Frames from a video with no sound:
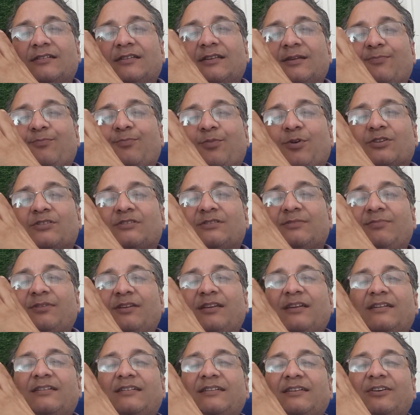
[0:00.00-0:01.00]
the
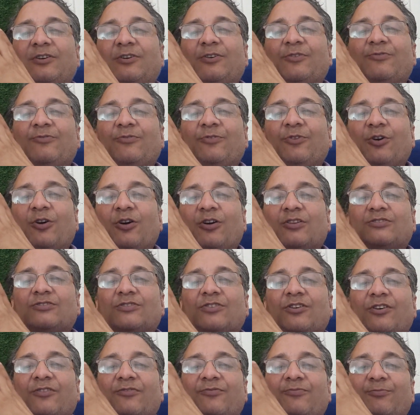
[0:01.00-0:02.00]
possibility of laws
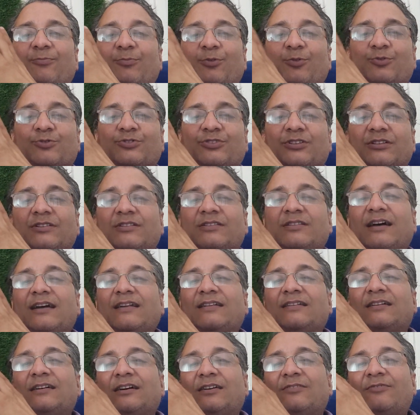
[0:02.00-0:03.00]
of motion
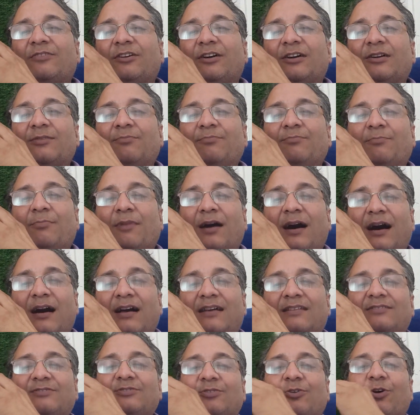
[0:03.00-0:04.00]
that govern
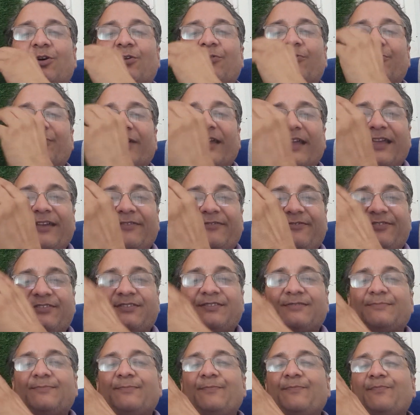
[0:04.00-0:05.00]
mass of
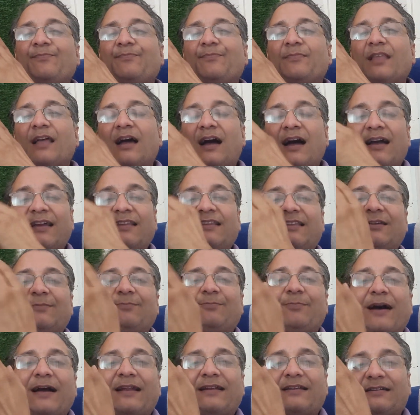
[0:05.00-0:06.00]
waves, either
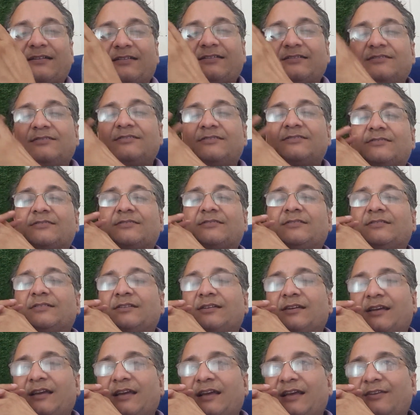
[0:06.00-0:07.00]
patterns
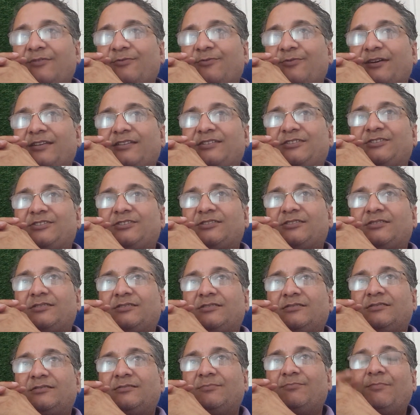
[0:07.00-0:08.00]
in which
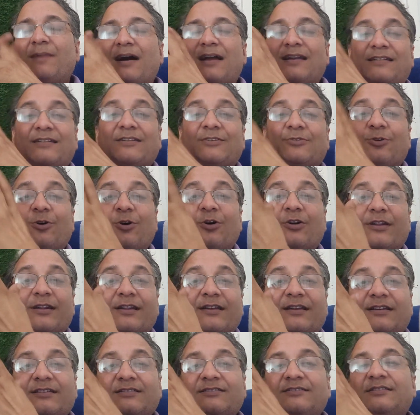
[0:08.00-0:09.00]
matter or
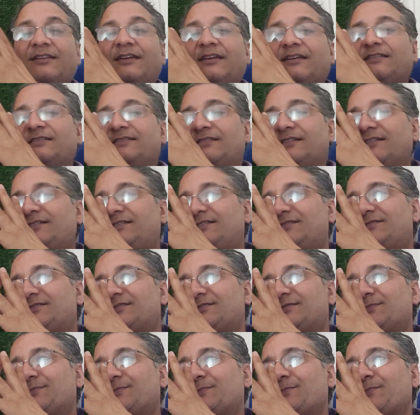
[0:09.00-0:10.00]
energy
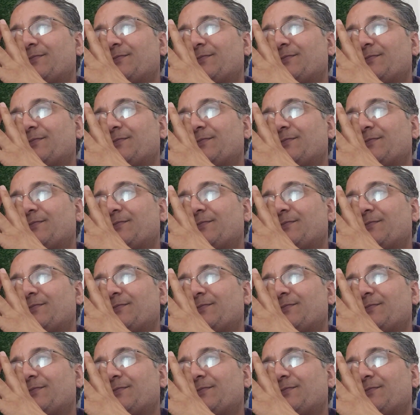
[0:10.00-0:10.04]
exists,